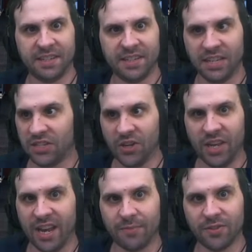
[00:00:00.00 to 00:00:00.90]
They still
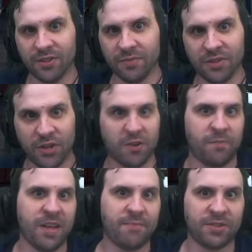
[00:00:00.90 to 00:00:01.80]
get up to him. Certain
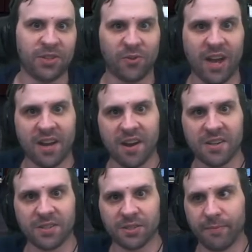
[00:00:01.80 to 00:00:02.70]
people still write
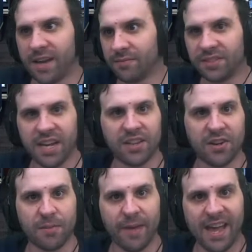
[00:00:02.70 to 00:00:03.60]
articles about him saying
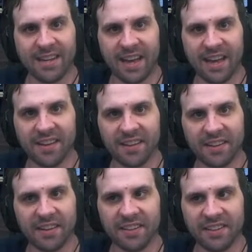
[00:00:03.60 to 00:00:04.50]
they're the bad guy.
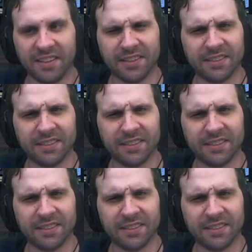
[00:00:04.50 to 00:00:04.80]
Like, huh.